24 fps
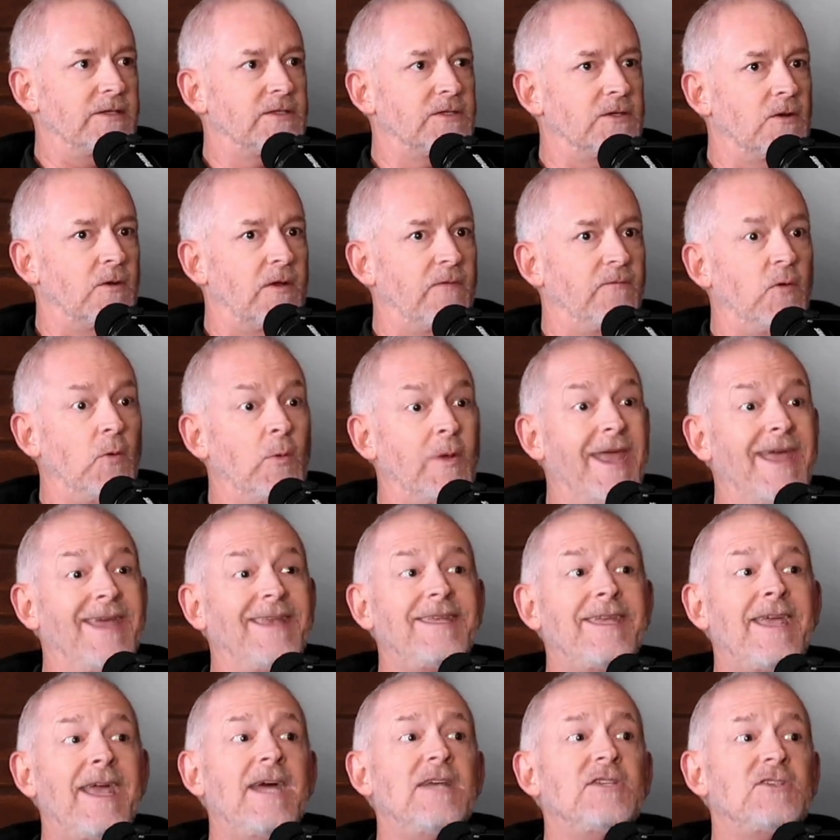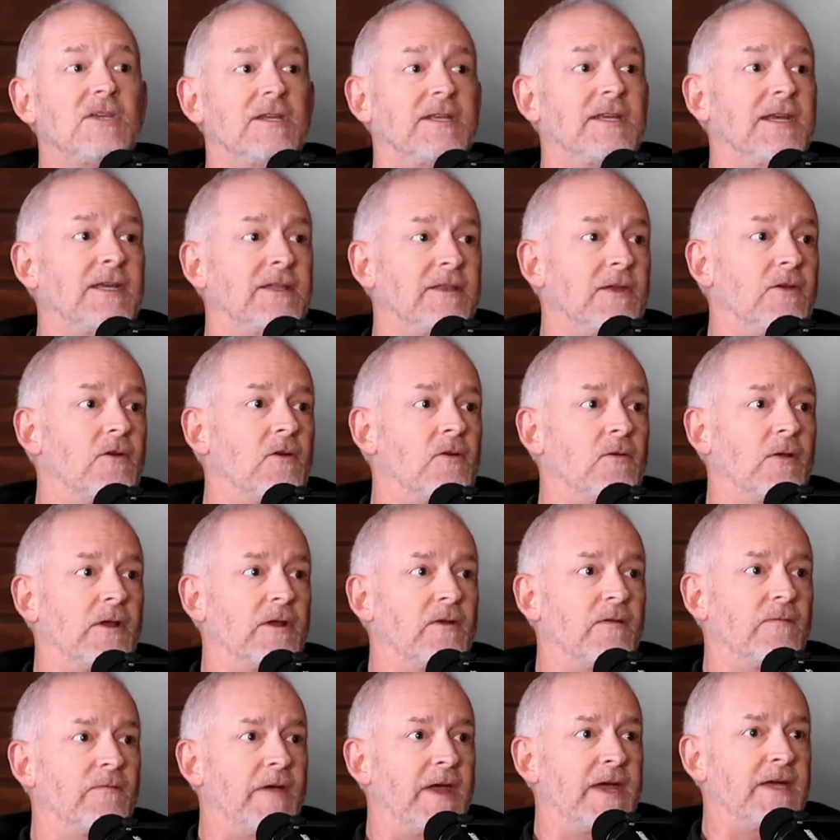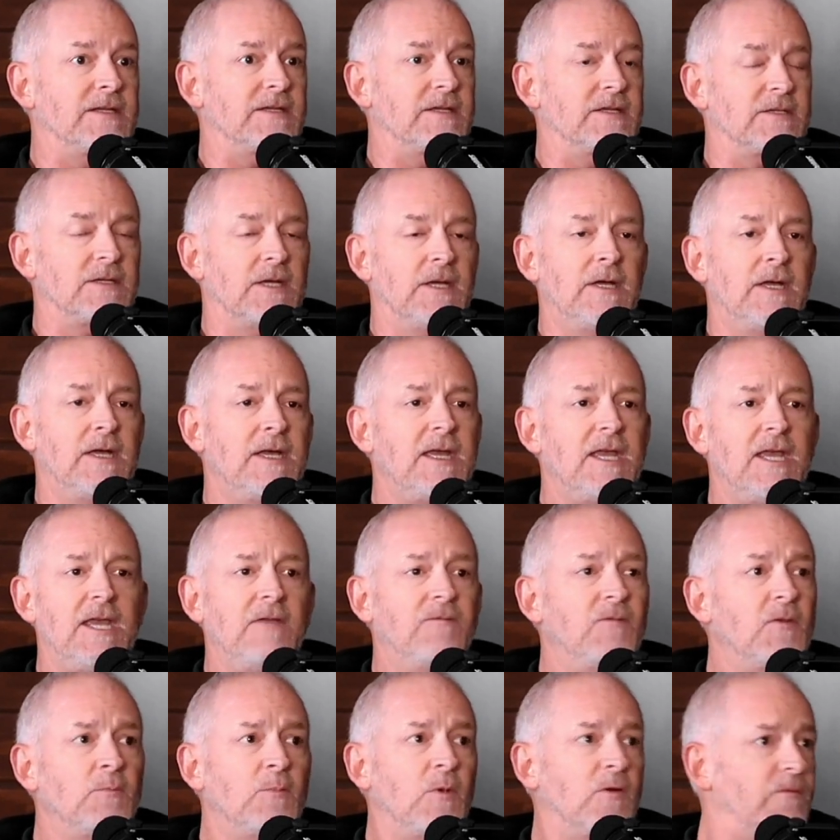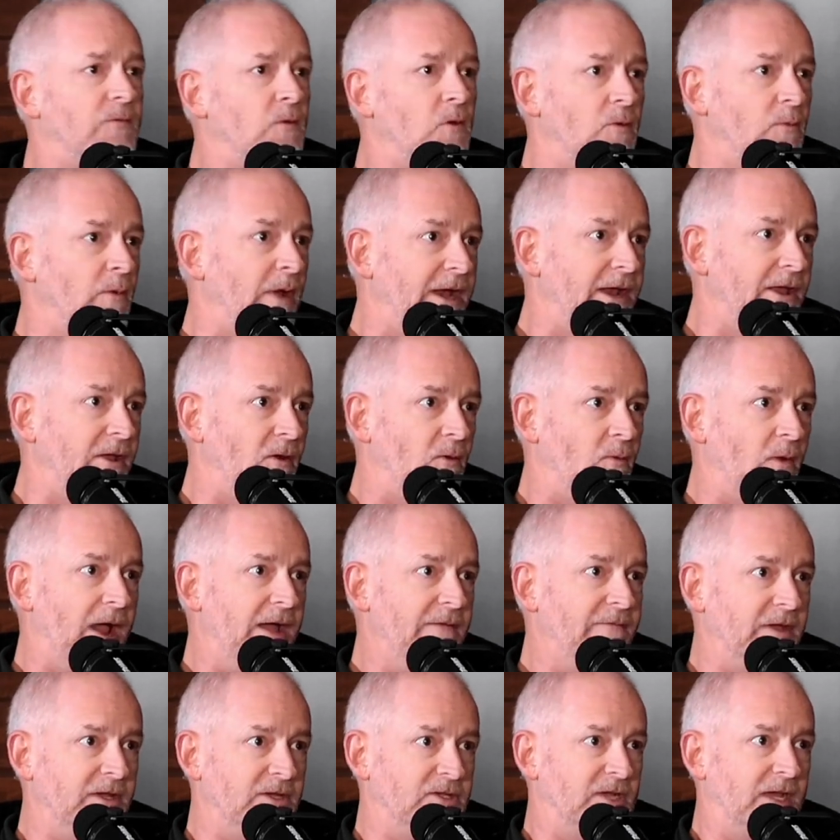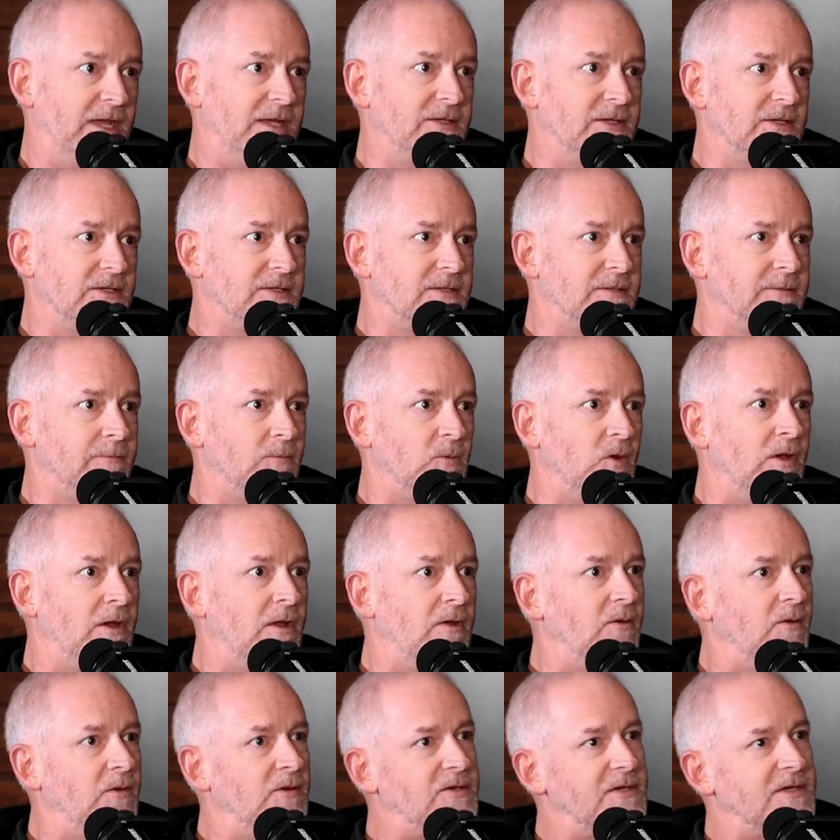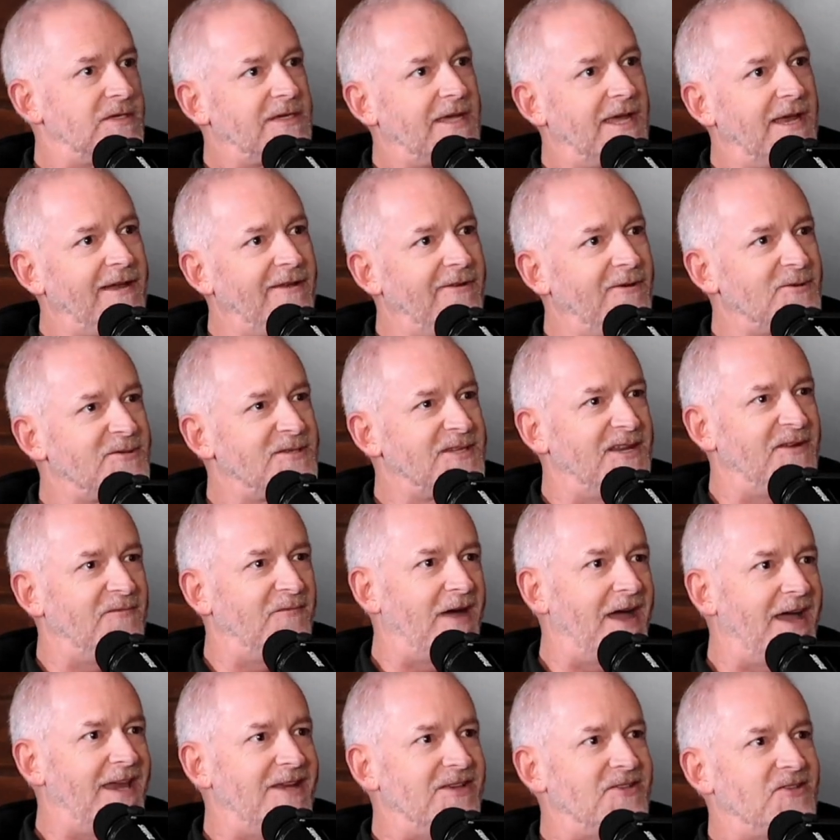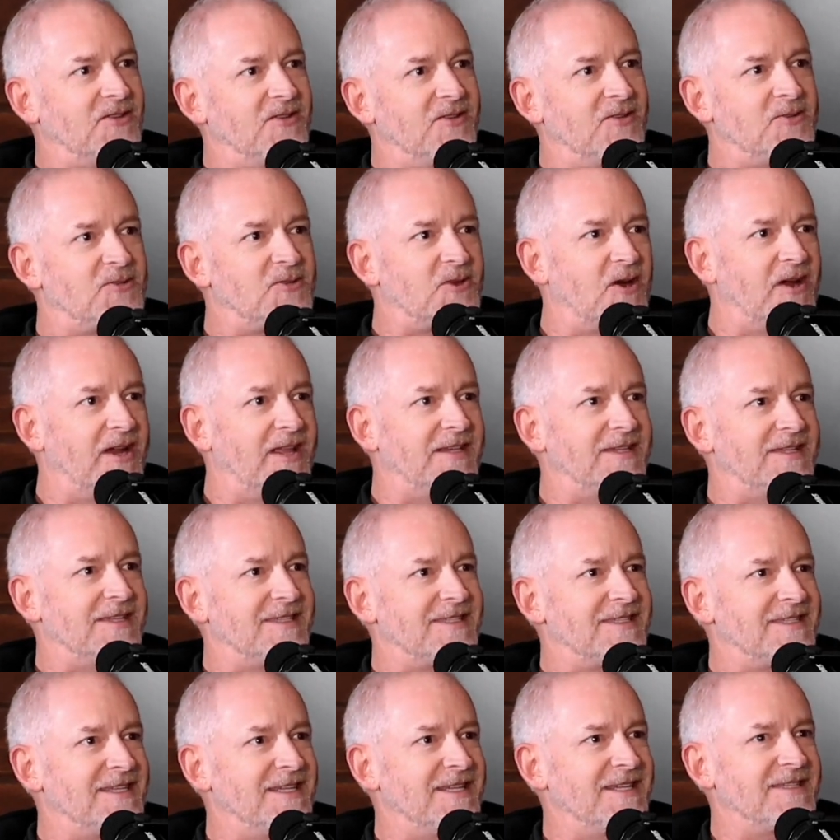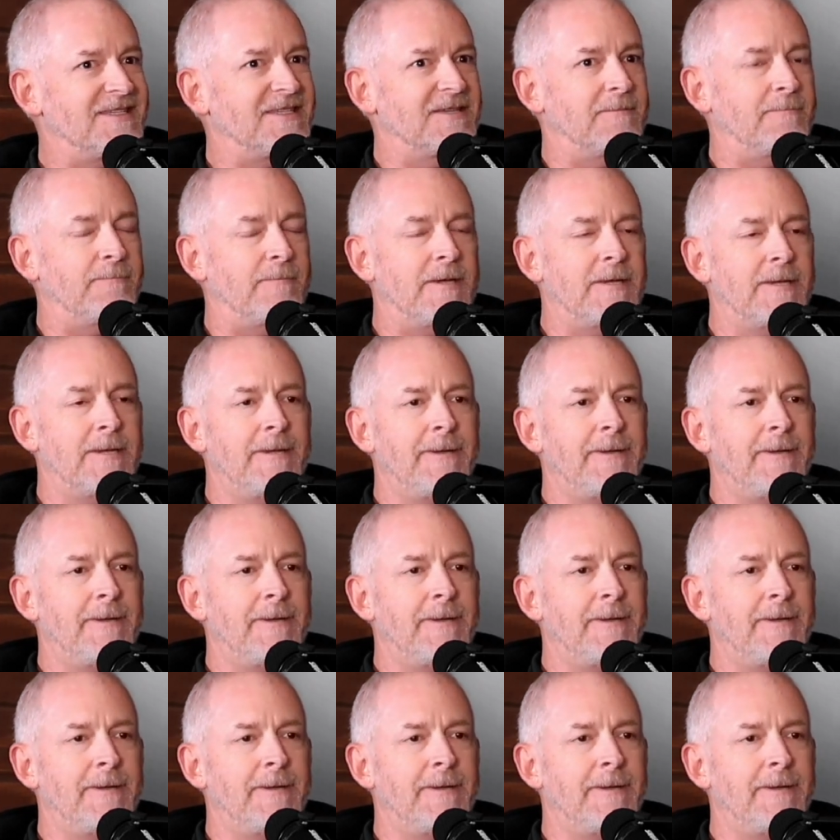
So if you can catch it in the earlier phases, even before radiographic changes, you just got a little synovitis and you're starting to see some